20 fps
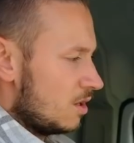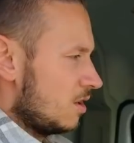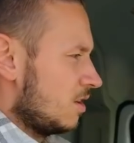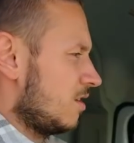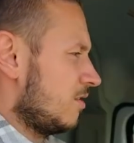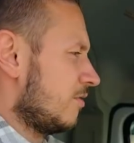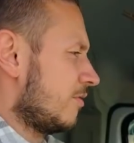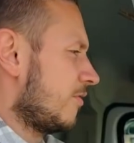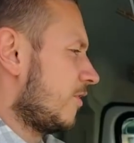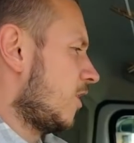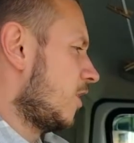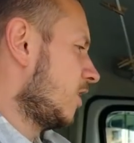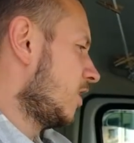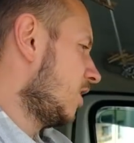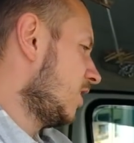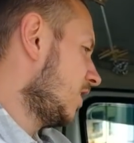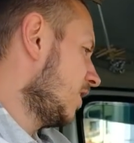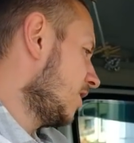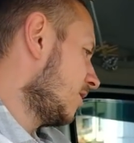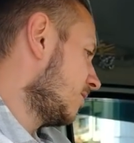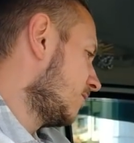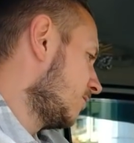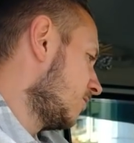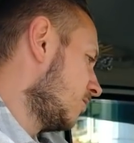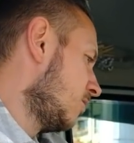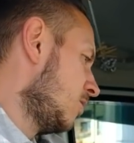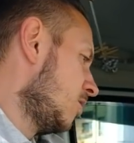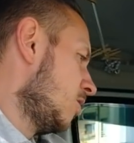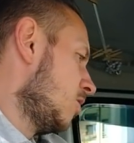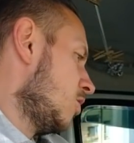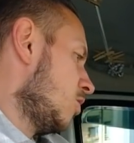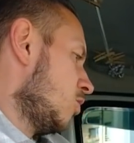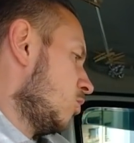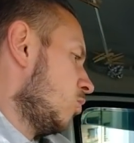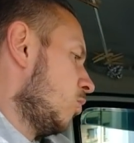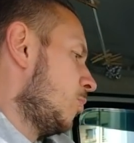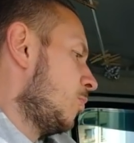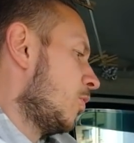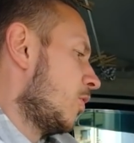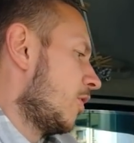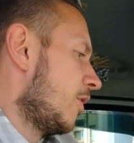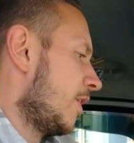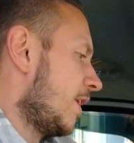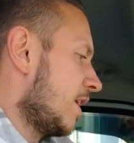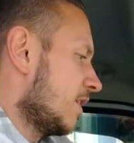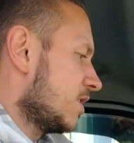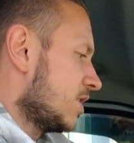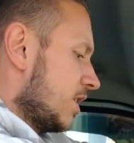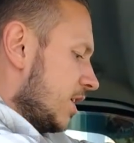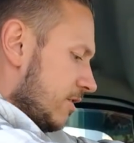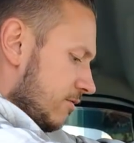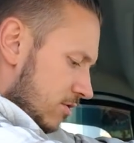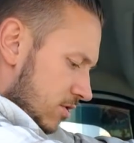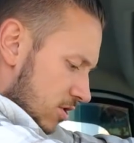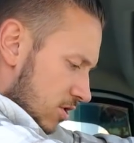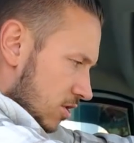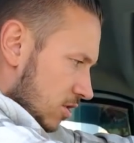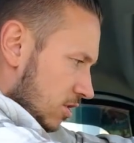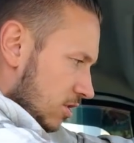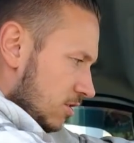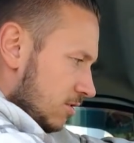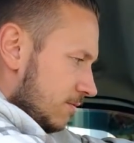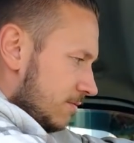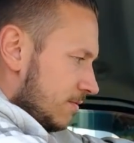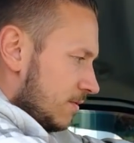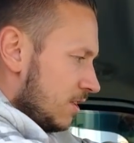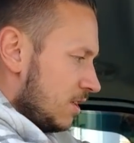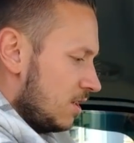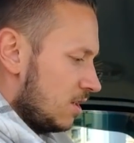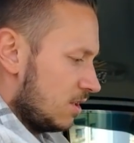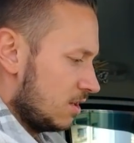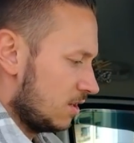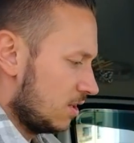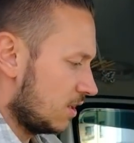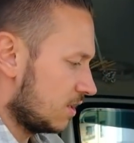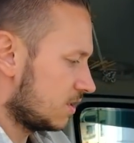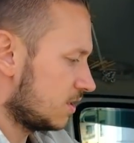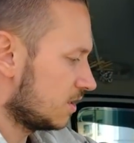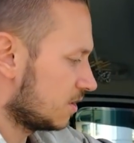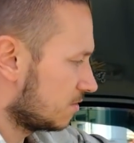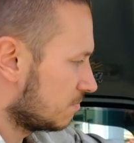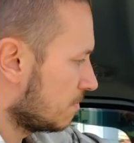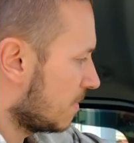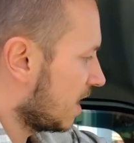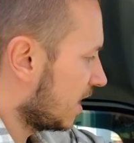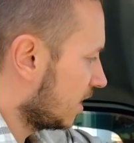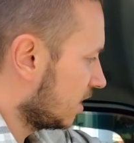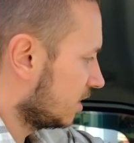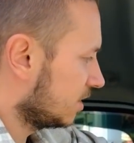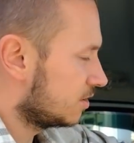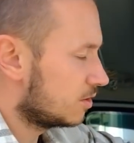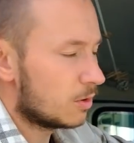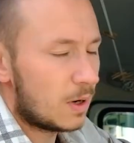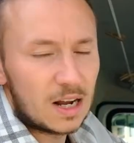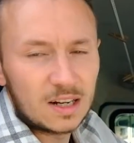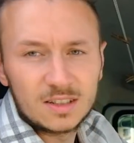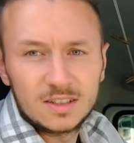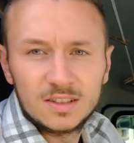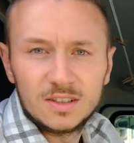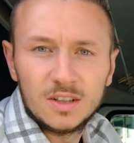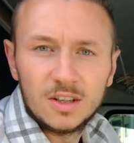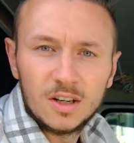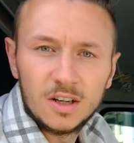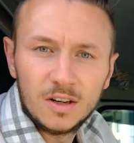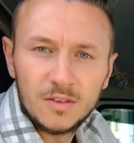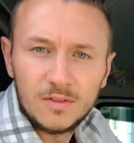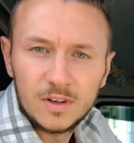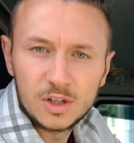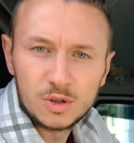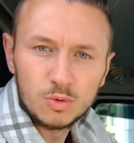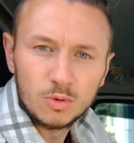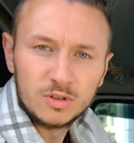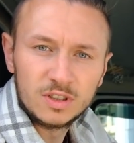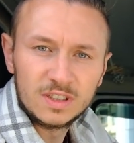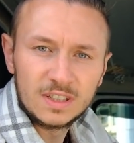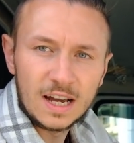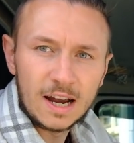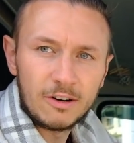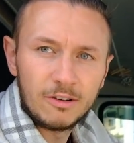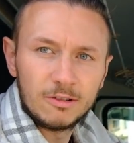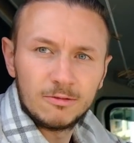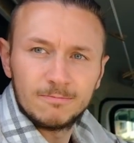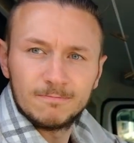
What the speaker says: And finally, we put on our steering lock. This is mainly to act as a visual deterrent.